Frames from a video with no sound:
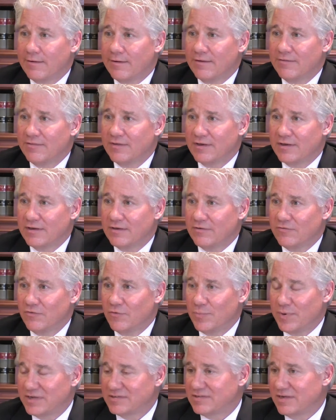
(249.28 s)
I think the
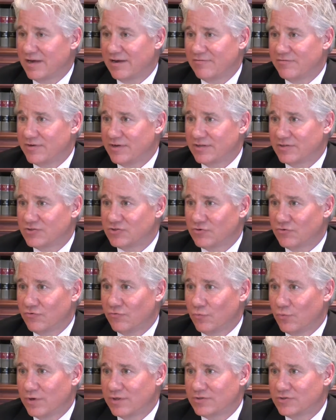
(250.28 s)
best advocates are
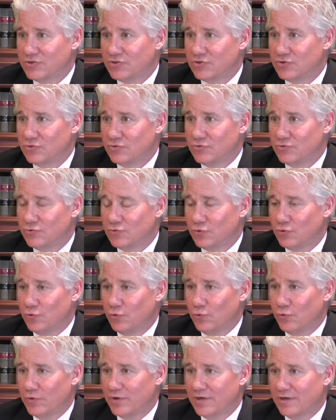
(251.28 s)
the ones
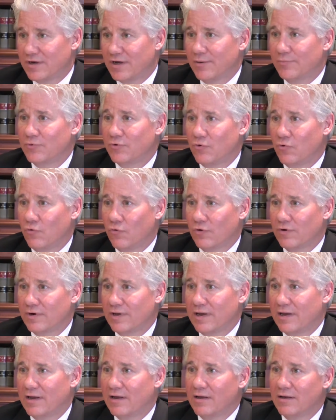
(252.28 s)
who can come to
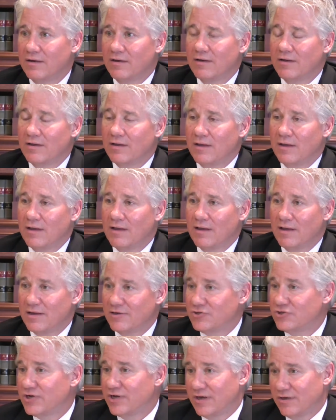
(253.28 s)
court and
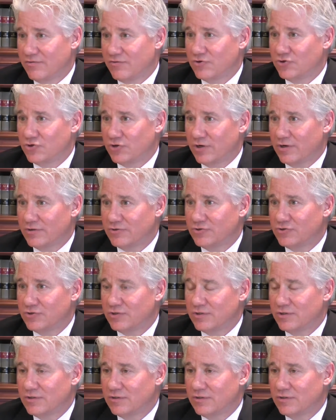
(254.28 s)
educate the judge